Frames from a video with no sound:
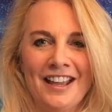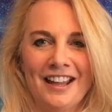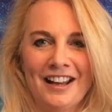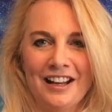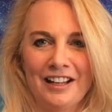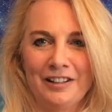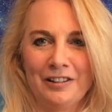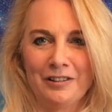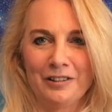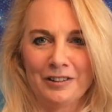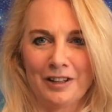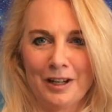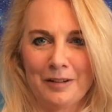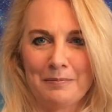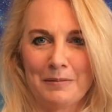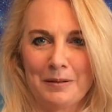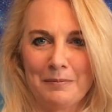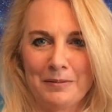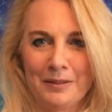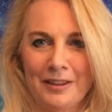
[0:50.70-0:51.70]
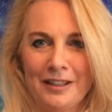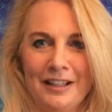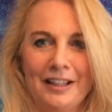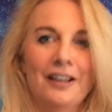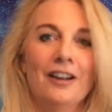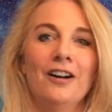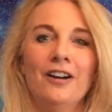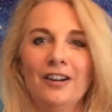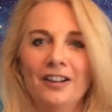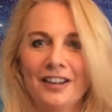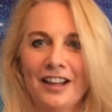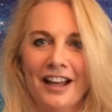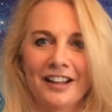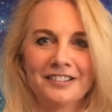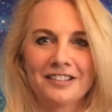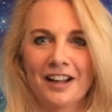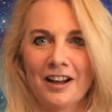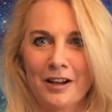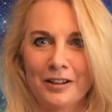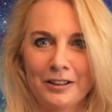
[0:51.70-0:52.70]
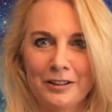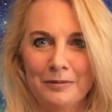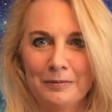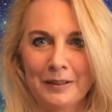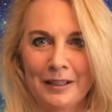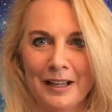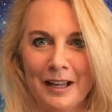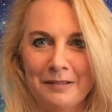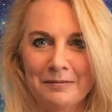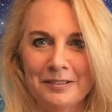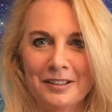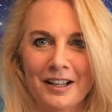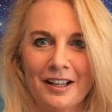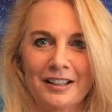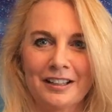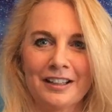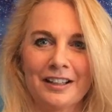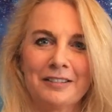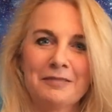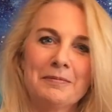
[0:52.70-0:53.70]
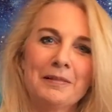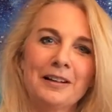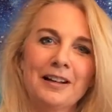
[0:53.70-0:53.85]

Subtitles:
And I know a lot of people think, oh, that's how you became psychic.